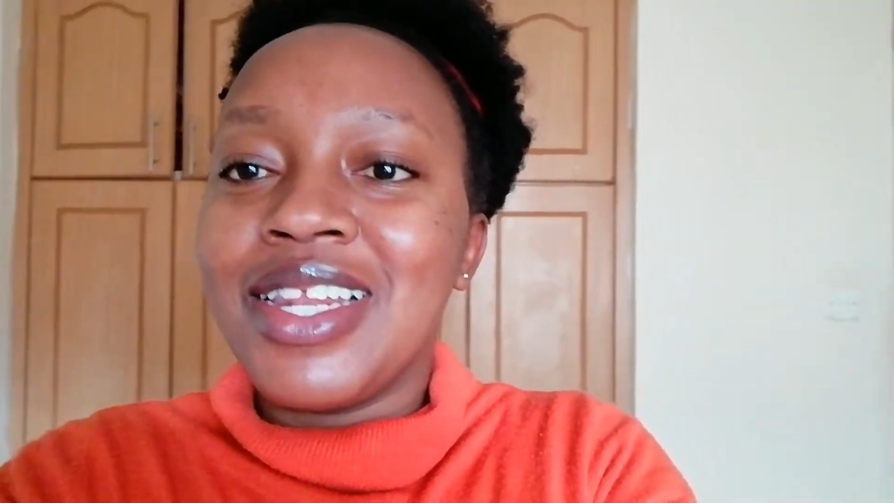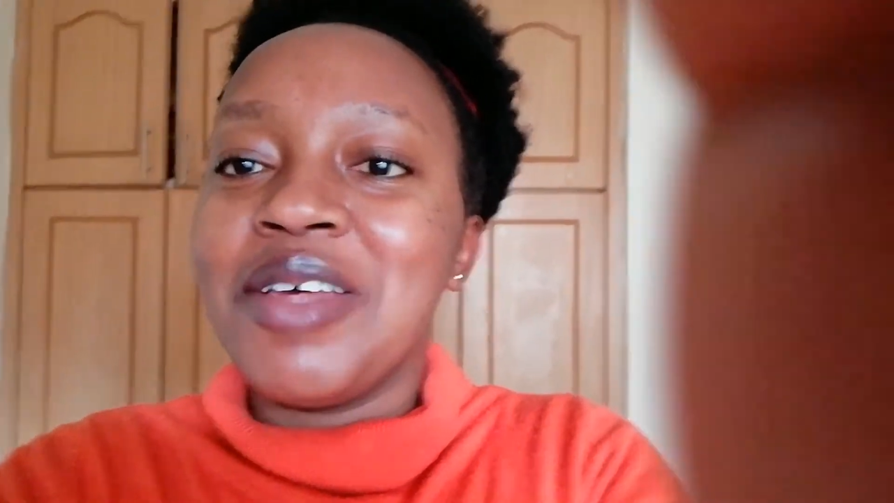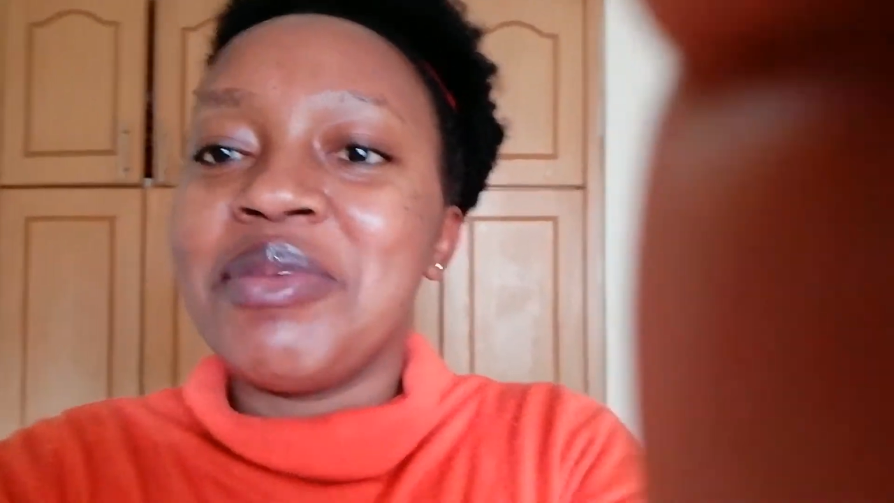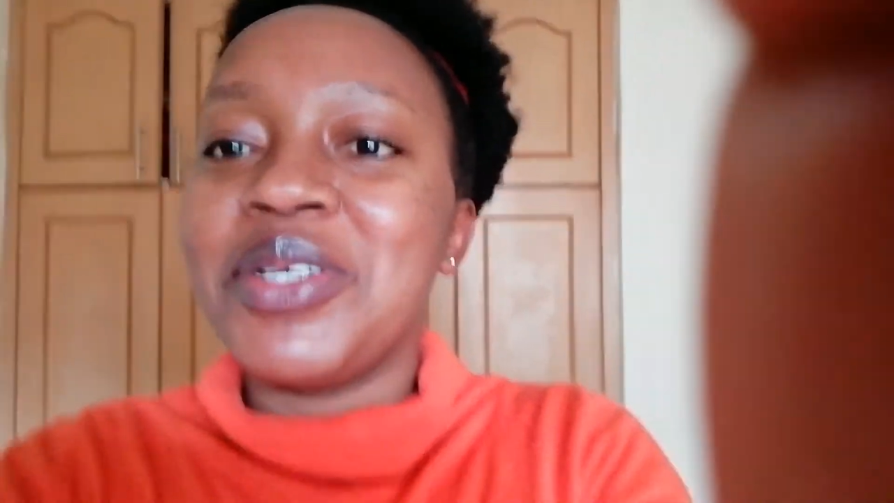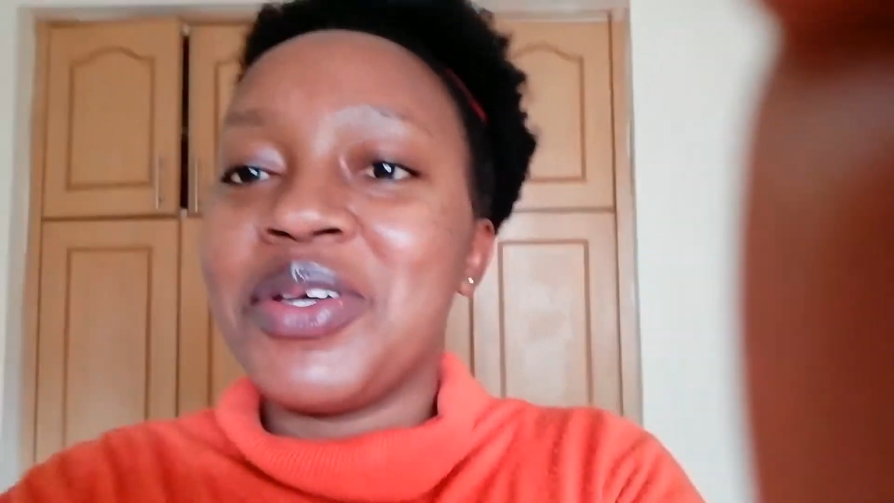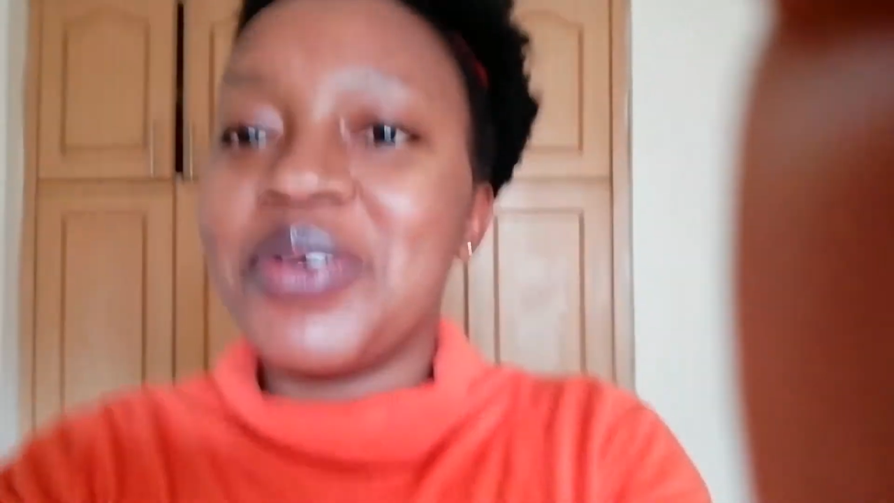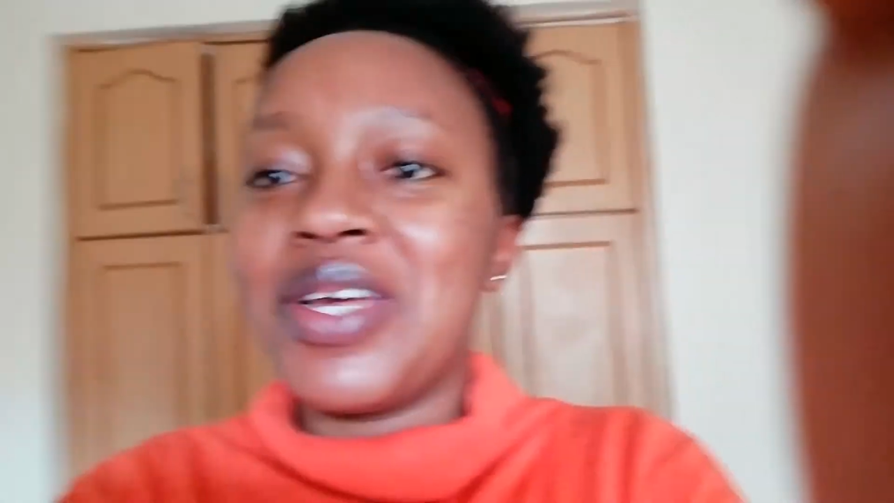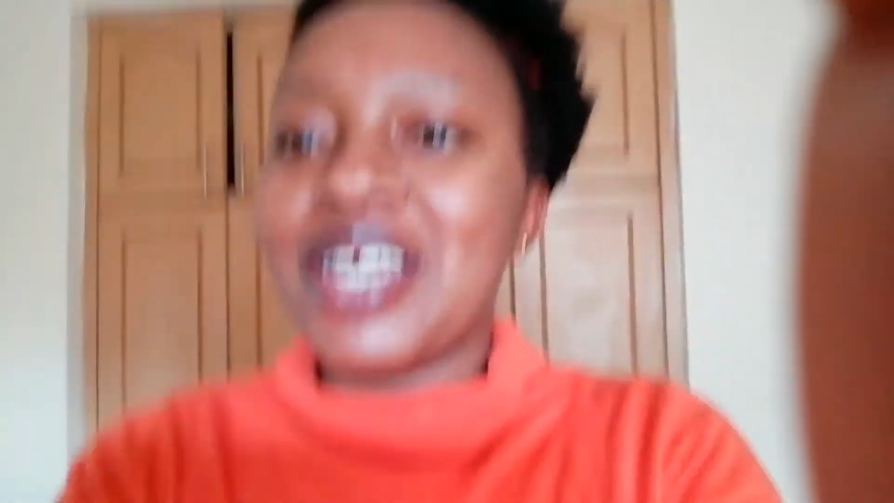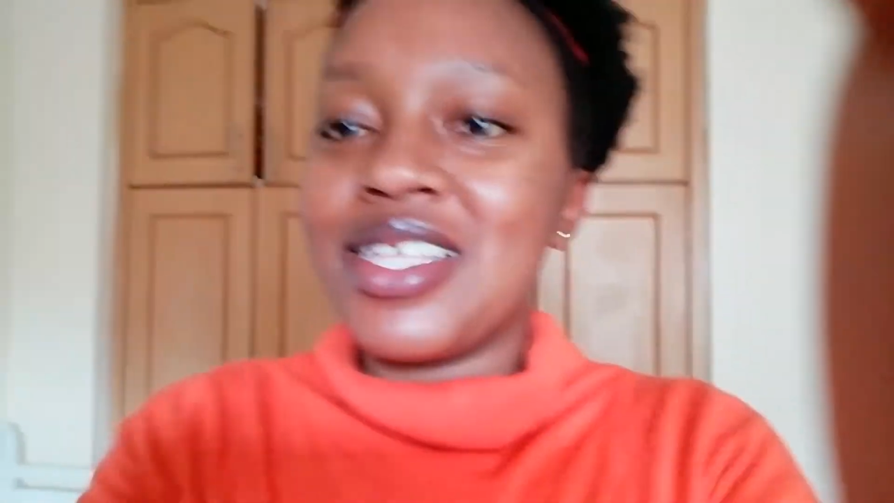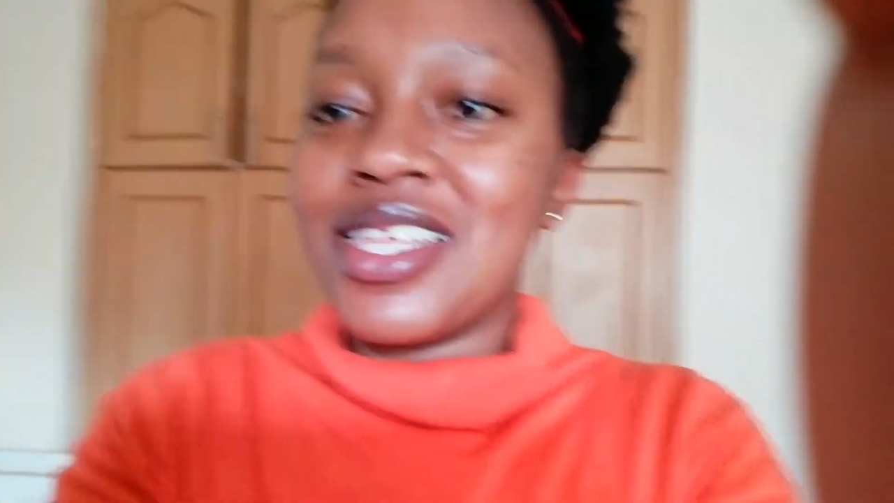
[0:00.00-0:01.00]
Let me show you
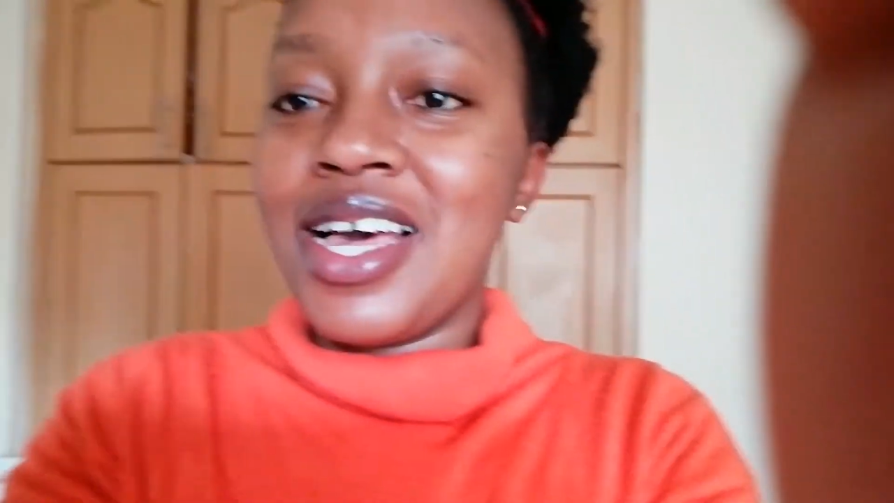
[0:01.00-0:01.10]
guys